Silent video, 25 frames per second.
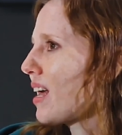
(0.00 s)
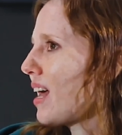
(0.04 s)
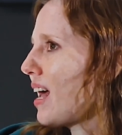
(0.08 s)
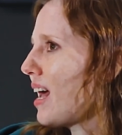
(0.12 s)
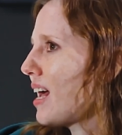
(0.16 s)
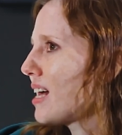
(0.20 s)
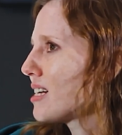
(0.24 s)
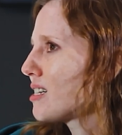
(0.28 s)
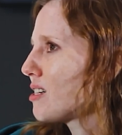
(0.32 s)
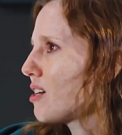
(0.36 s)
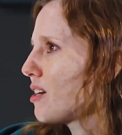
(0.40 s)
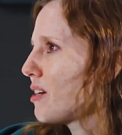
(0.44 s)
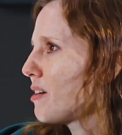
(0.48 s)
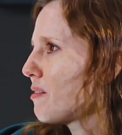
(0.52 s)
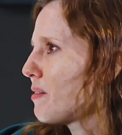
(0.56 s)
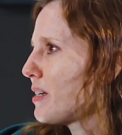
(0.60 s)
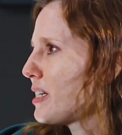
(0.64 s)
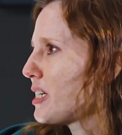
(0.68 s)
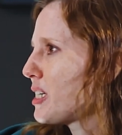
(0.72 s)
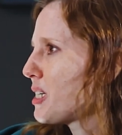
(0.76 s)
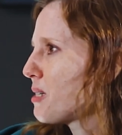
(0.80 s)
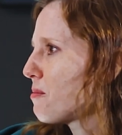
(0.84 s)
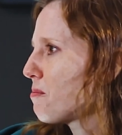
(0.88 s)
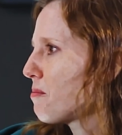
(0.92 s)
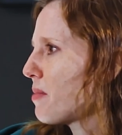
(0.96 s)
as we
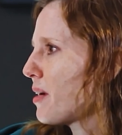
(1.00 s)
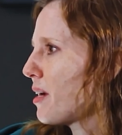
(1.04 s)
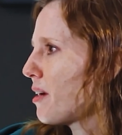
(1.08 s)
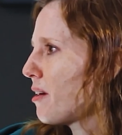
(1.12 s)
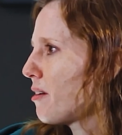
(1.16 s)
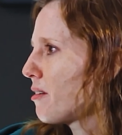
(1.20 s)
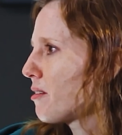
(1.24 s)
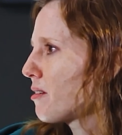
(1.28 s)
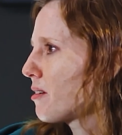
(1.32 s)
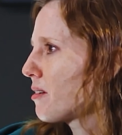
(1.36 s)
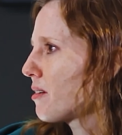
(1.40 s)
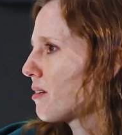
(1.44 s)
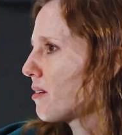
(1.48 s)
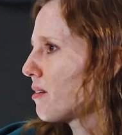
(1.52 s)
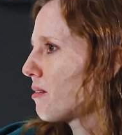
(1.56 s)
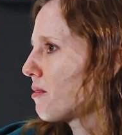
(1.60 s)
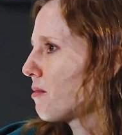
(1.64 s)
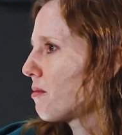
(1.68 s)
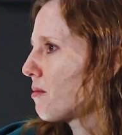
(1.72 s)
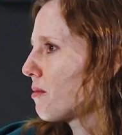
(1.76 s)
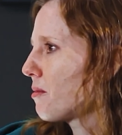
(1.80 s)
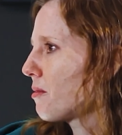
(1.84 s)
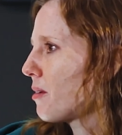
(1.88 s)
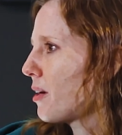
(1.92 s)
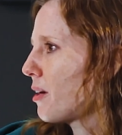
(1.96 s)
spoke,
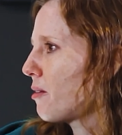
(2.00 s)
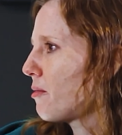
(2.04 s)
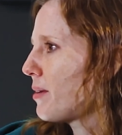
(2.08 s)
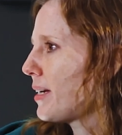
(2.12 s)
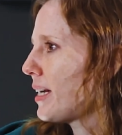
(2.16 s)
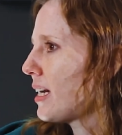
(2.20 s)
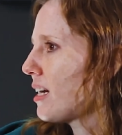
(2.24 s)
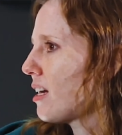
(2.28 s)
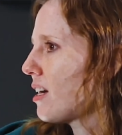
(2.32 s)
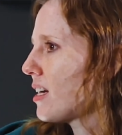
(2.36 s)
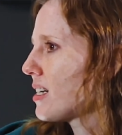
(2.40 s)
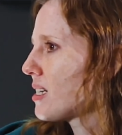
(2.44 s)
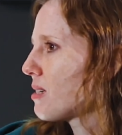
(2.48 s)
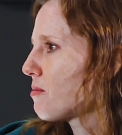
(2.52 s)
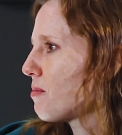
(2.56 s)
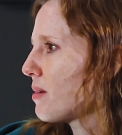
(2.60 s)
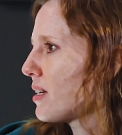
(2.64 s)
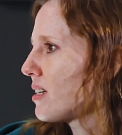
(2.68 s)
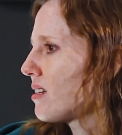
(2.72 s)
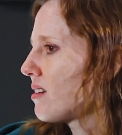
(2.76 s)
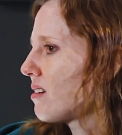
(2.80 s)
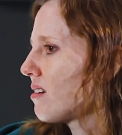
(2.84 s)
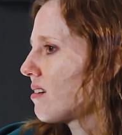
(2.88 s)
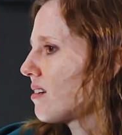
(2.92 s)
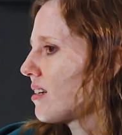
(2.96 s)
I realized, but
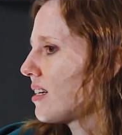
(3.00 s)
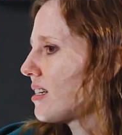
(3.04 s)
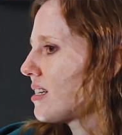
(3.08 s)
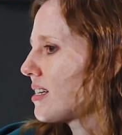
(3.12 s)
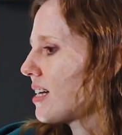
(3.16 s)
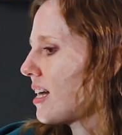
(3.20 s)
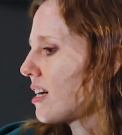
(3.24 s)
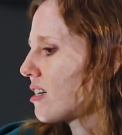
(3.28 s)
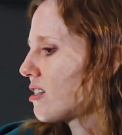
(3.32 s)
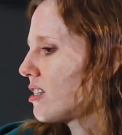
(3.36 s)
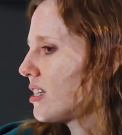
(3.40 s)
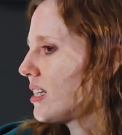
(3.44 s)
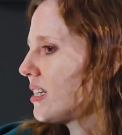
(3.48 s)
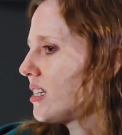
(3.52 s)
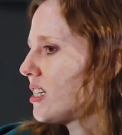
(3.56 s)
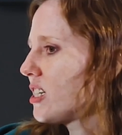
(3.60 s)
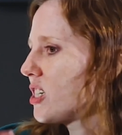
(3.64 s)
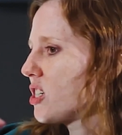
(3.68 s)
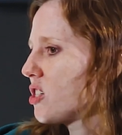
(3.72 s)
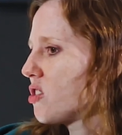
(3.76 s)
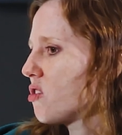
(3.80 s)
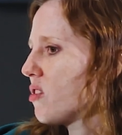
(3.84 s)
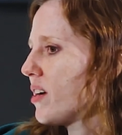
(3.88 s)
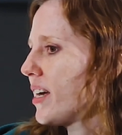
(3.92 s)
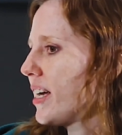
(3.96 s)
it's actually
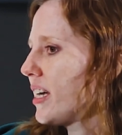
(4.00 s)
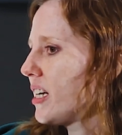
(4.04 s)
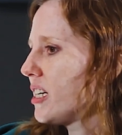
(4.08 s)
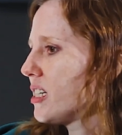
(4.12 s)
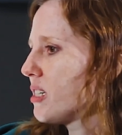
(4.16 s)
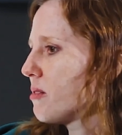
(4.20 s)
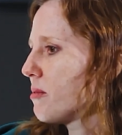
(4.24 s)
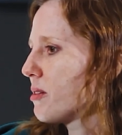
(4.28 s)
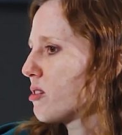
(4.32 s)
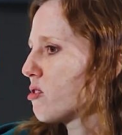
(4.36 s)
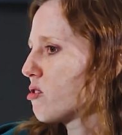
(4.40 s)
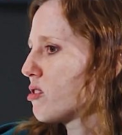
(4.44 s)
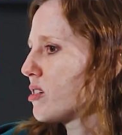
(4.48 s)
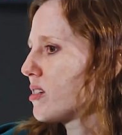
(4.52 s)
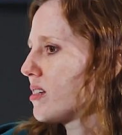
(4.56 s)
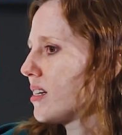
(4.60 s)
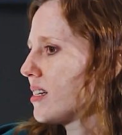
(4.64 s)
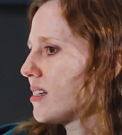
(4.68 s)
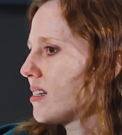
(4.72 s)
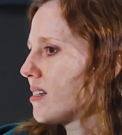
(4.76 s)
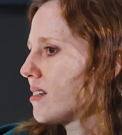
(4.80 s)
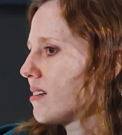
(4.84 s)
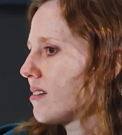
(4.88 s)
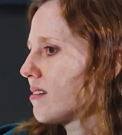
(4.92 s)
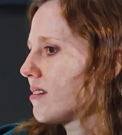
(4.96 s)
strange, because
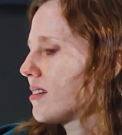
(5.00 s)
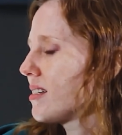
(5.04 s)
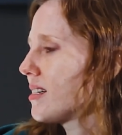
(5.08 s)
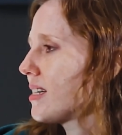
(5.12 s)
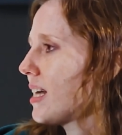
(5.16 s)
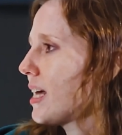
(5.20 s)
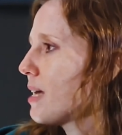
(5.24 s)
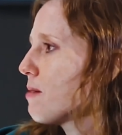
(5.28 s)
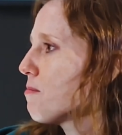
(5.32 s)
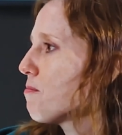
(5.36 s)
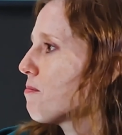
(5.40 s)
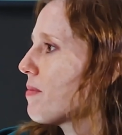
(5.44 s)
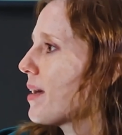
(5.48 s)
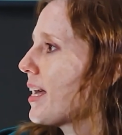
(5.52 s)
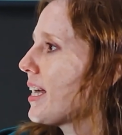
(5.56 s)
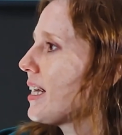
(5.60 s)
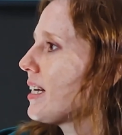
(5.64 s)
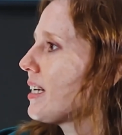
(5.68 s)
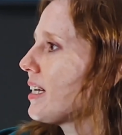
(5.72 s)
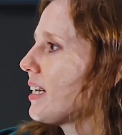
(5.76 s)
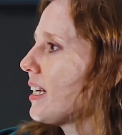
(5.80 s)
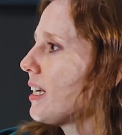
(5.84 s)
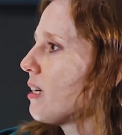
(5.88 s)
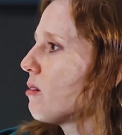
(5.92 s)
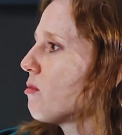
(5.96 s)
this same
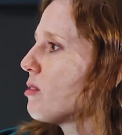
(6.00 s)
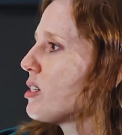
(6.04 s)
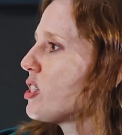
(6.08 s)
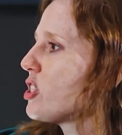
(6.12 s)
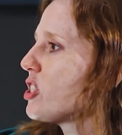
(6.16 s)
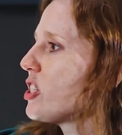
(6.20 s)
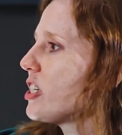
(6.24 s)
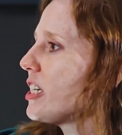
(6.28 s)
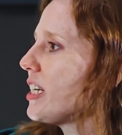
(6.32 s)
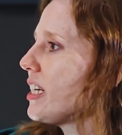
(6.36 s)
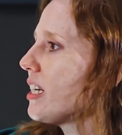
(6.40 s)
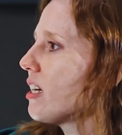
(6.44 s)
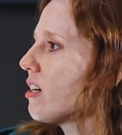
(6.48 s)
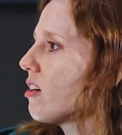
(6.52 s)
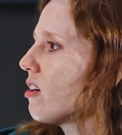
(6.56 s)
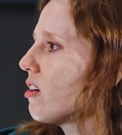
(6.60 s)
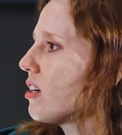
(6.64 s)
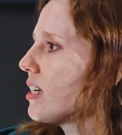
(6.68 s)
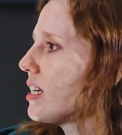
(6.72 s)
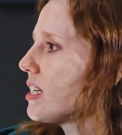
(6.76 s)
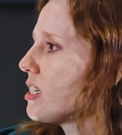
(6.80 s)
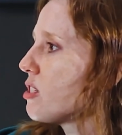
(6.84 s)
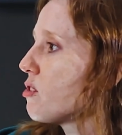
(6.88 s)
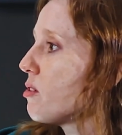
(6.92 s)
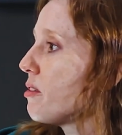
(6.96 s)
painting, which she
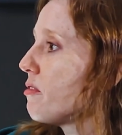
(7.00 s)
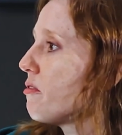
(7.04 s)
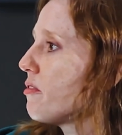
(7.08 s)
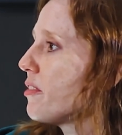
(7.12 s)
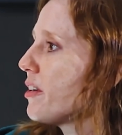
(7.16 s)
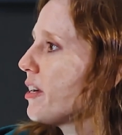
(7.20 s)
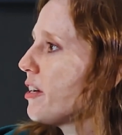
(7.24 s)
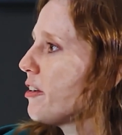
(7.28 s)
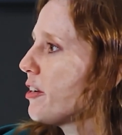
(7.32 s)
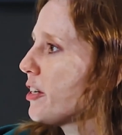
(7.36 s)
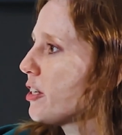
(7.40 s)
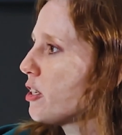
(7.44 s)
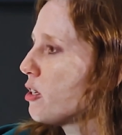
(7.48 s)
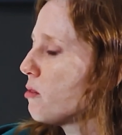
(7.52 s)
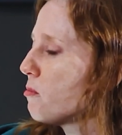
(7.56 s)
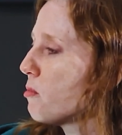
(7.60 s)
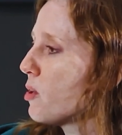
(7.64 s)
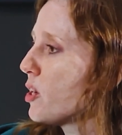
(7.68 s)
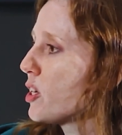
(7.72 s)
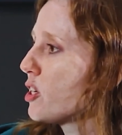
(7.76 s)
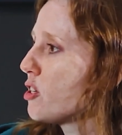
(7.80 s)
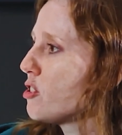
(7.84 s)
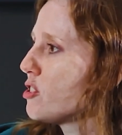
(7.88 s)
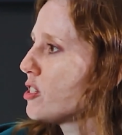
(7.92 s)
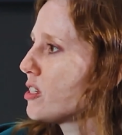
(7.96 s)
is referring to
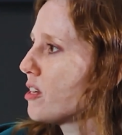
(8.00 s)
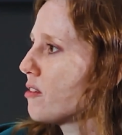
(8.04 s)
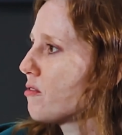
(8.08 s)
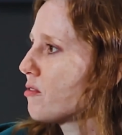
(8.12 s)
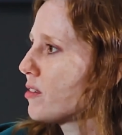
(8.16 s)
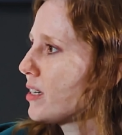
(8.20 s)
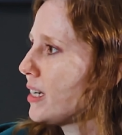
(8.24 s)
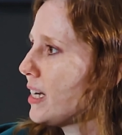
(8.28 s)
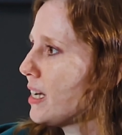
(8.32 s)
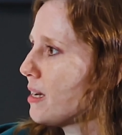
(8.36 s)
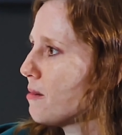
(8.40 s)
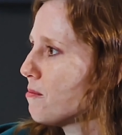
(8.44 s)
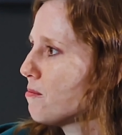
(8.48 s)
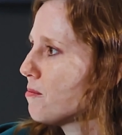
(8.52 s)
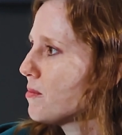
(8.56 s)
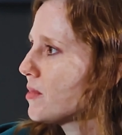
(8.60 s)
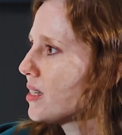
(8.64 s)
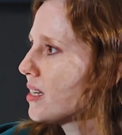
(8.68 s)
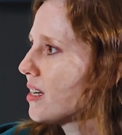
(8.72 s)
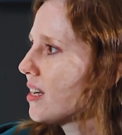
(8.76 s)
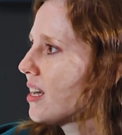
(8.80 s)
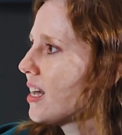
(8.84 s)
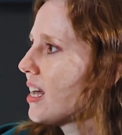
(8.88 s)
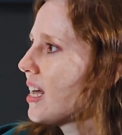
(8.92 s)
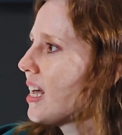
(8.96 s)
by Gustav Klimt,
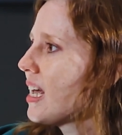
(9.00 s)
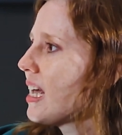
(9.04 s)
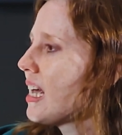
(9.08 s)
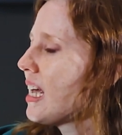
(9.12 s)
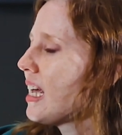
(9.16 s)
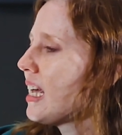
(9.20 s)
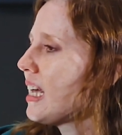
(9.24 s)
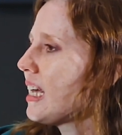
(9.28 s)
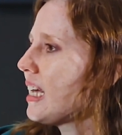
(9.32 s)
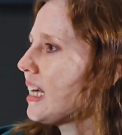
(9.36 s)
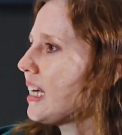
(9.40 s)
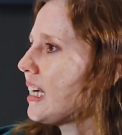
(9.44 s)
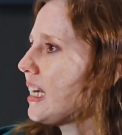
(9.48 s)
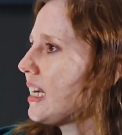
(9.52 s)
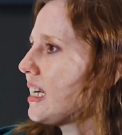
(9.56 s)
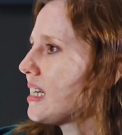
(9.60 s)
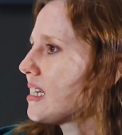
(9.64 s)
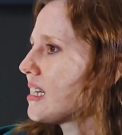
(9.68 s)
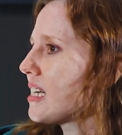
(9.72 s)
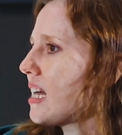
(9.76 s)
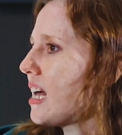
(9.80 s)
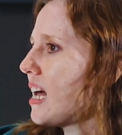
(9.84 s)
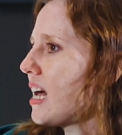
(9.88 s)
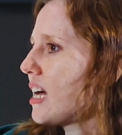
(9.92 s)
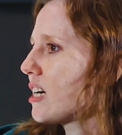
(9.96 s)

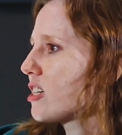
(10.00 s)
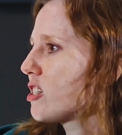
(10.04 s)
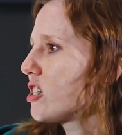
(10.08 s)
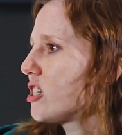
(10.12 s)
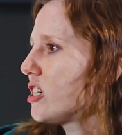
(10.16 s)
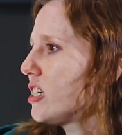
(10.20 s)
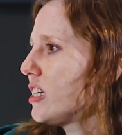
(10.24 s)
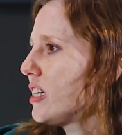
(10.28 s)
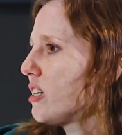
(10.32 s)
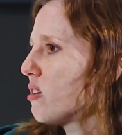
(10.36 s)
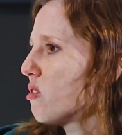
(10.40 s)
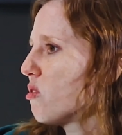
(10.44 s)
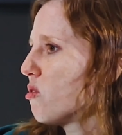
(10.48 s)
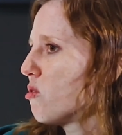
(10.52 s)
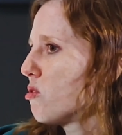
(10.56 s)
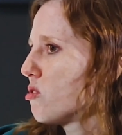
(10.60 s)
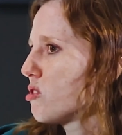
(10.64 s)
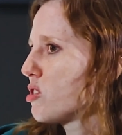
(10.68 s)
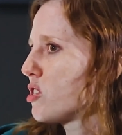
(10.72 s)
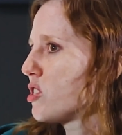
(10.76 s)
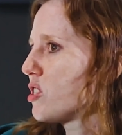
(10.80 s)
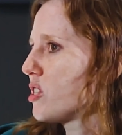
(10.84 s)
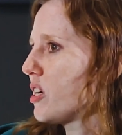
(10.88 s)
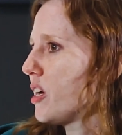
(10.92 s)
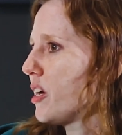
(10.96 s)
is actually
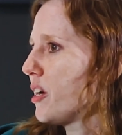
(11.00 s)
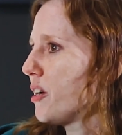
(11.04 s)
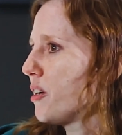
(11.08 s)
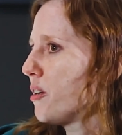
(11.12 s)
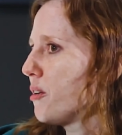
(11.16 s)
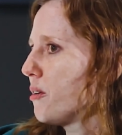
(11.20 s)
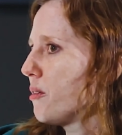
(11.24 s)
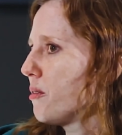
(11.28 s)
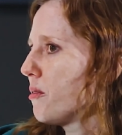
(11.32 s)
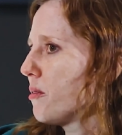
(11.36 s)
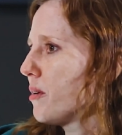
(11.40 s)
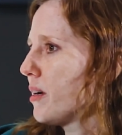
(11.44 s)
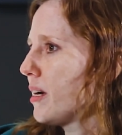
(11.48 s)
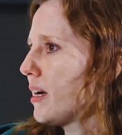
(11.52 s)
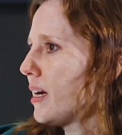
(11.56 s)
also